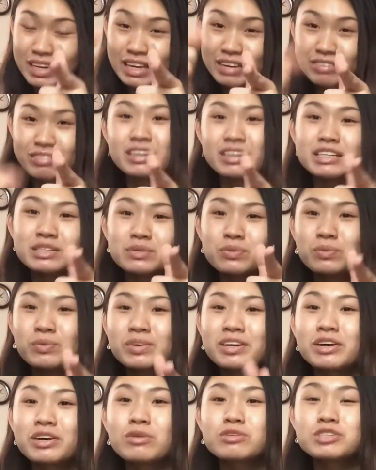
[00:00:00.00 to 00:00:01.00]
If you guys
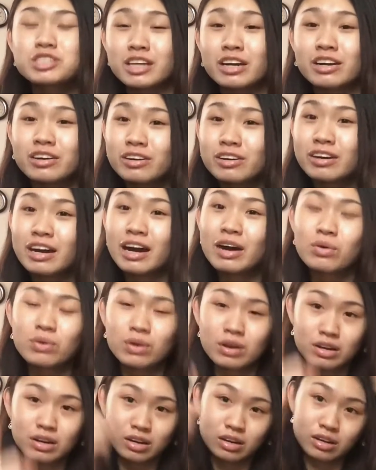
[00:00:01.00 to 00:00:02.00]
want to go check her out,
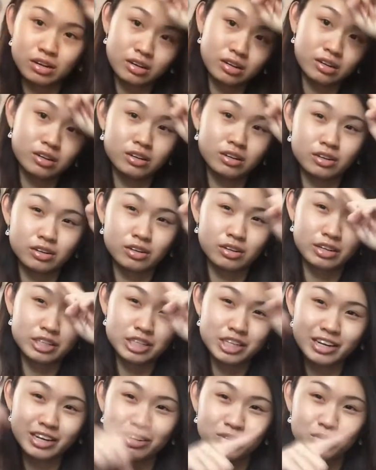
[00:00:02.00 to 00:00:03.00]
her
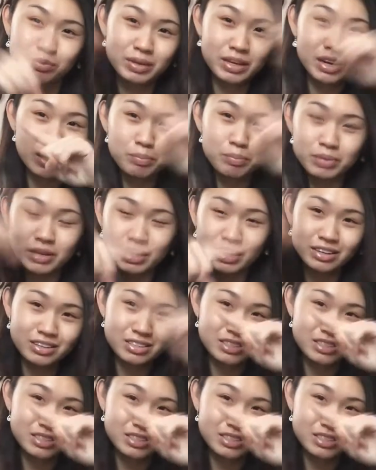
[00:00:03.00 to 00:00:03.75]
channel will be up here